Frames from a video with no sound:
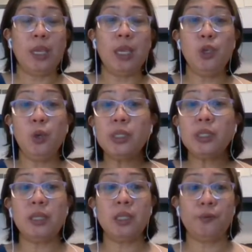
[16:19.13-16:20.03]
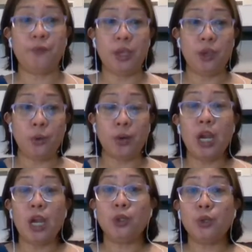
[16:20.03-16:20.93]
use this
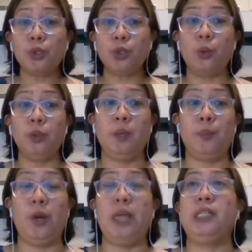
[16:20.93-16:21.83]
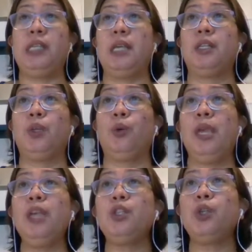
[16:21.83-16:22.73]
figure to show the process.
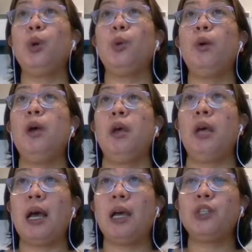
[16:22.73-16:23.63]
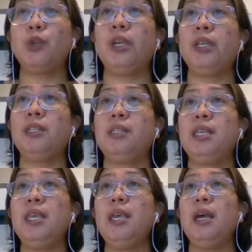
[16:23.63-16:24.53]
Okay, so as you can
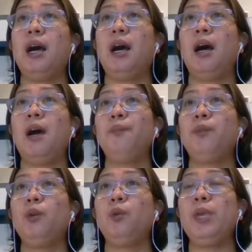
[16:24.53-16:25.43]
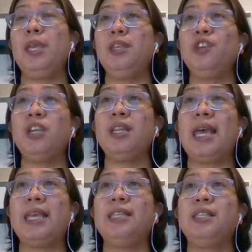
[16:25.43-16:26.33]
see, we
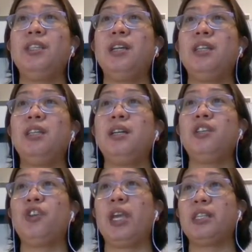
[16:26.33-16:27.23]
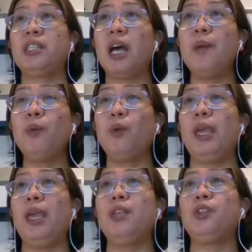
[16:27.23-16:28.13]
initialize the checksum.
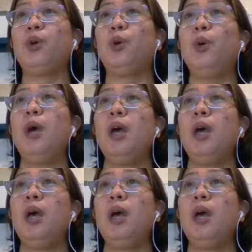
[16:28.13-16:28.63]
Okay, so